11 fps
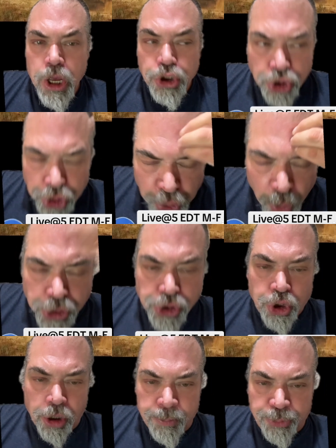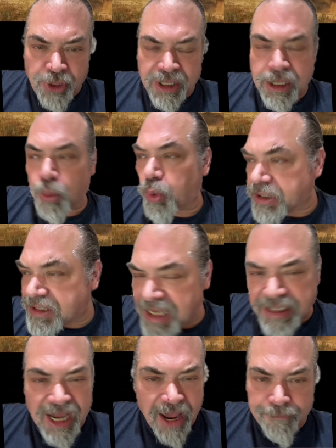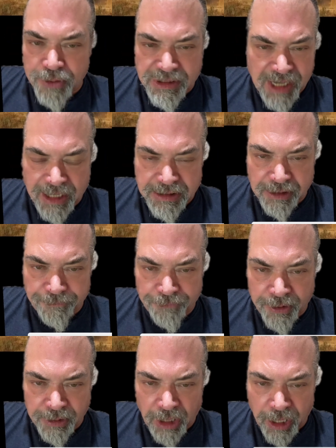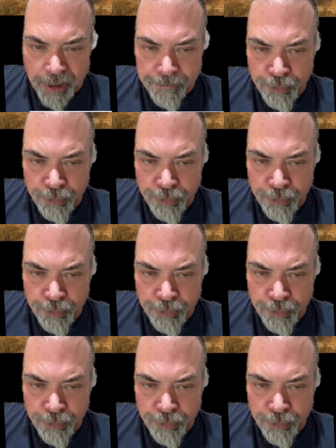Short-term thinking would have sent every tank to the front line.